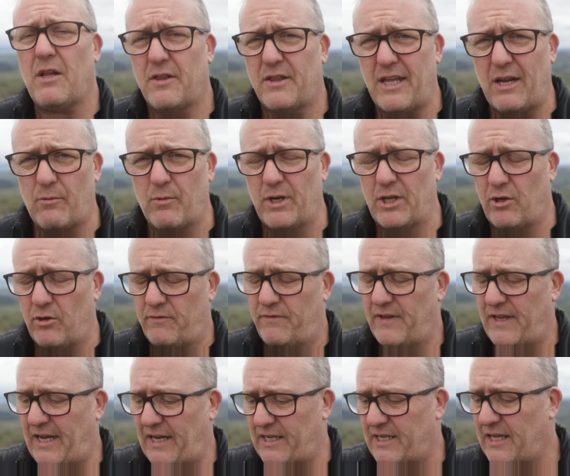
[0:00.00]
They're really good
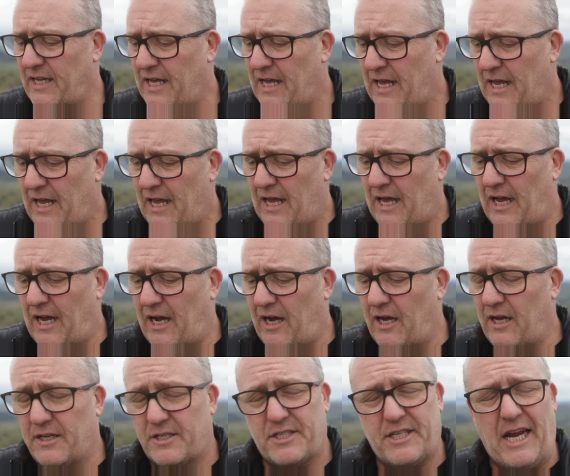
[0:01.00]
for that.
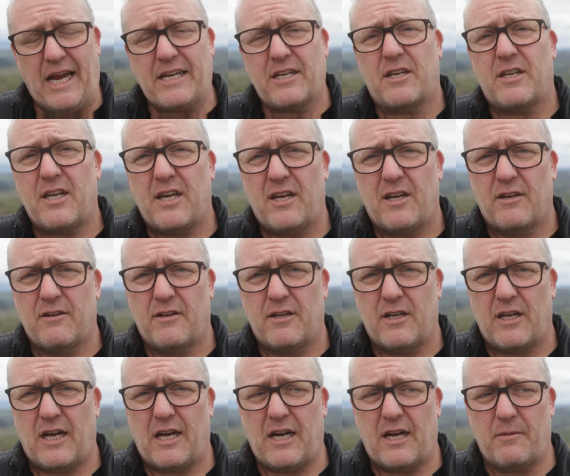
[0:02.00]
Standard
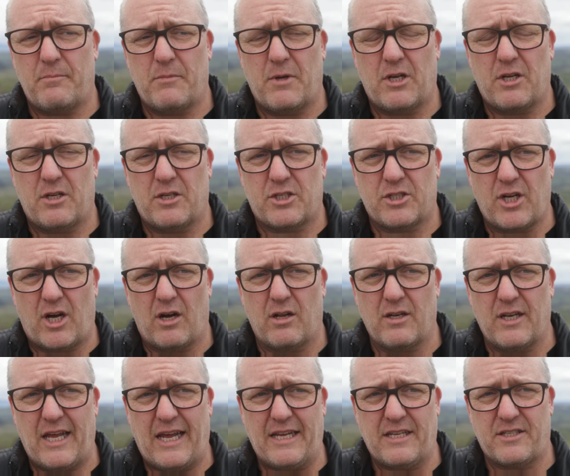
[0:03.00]
style
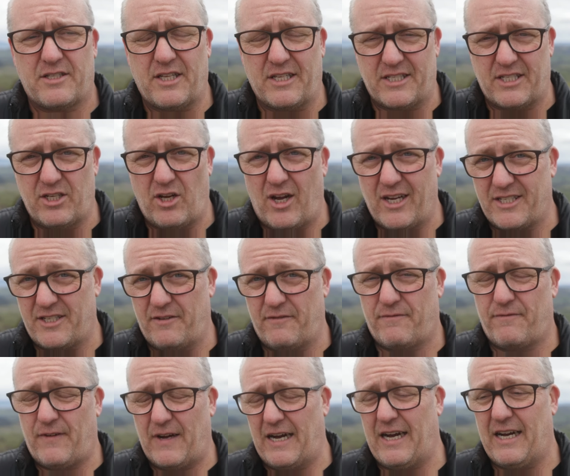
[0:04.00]
lens that's nice and
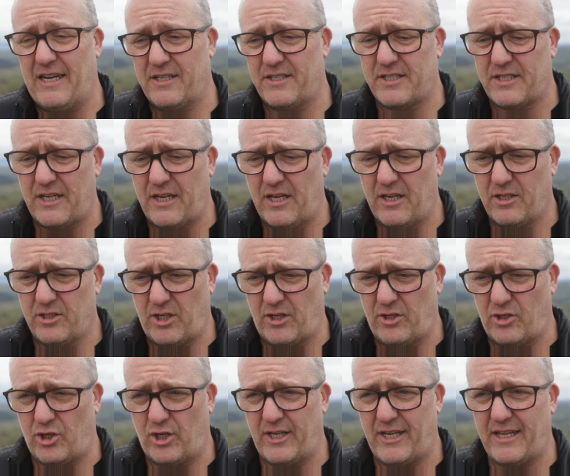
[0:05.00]
fast so
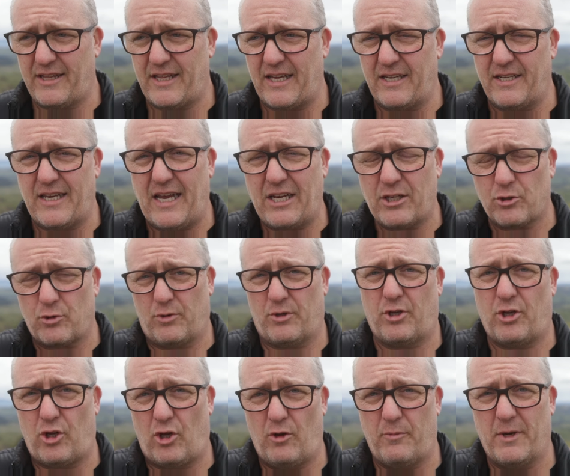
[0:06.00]
that you can get that natural
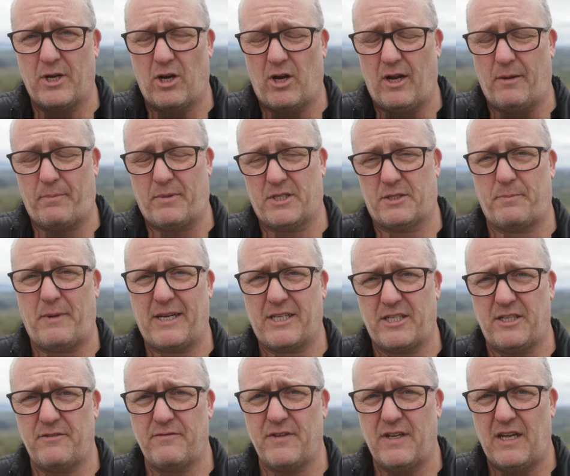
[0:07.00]
human eye
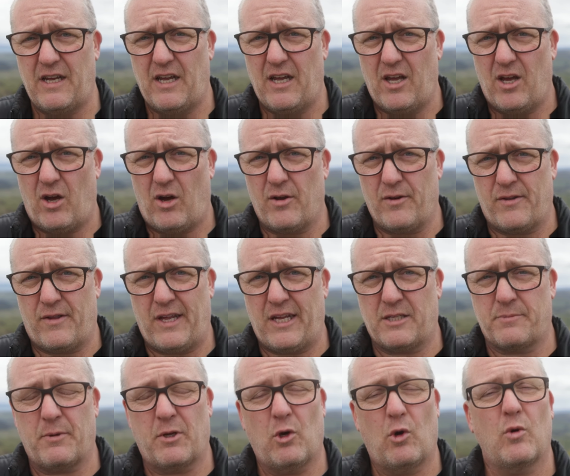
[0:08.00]
perspective on
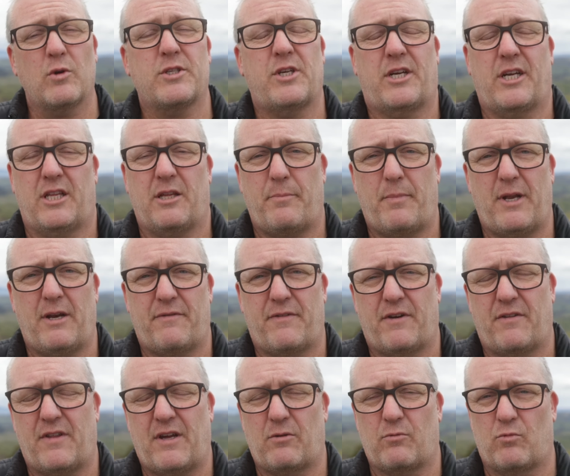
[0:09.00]
things, but also get the
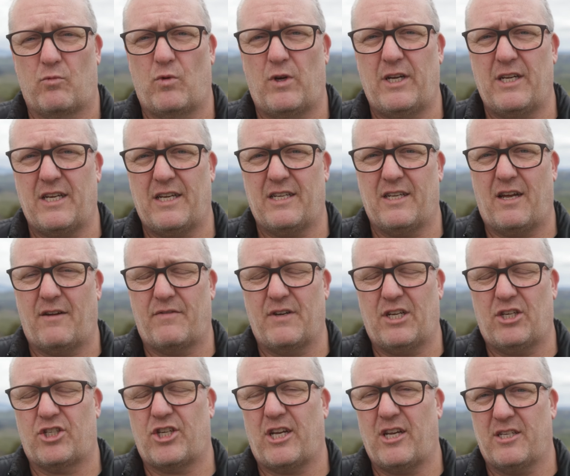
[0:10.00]
benefit of that really
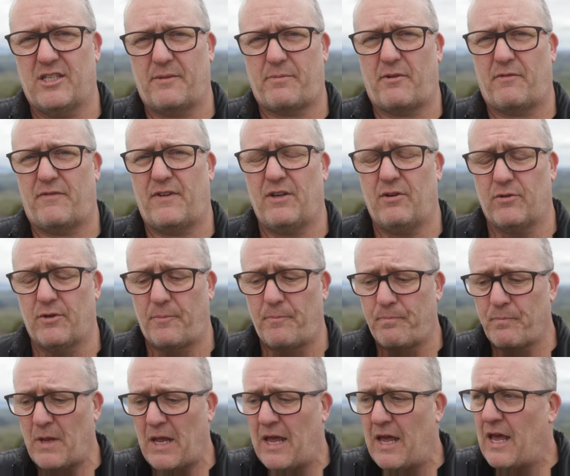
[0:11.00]
lovely shallow depth of field.
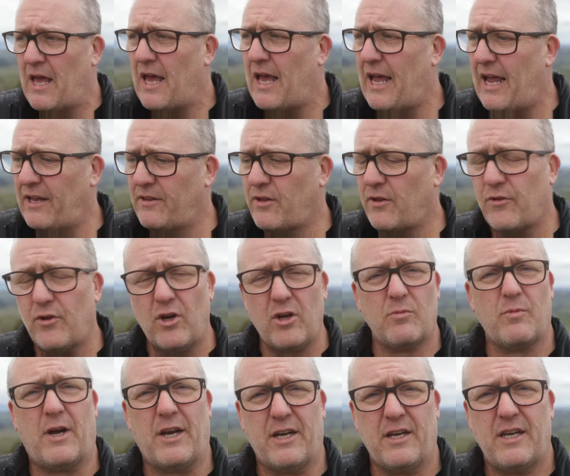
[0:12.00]
And the
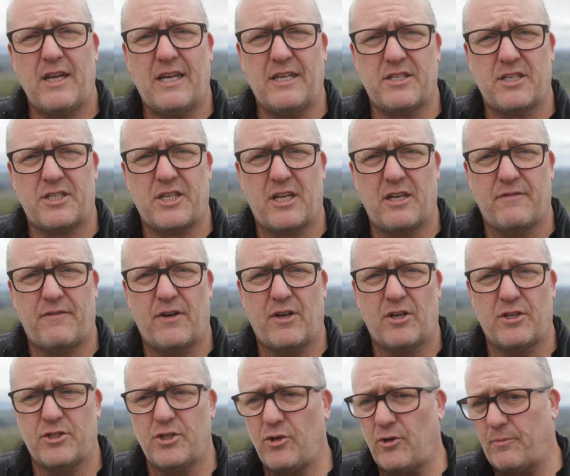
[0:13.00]
third one is a
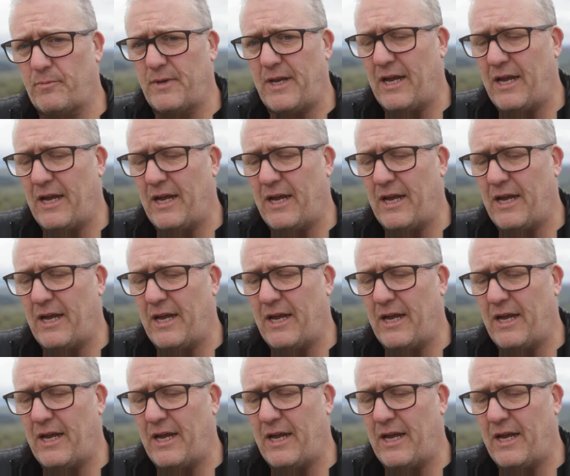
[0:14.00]
telephoto zoom.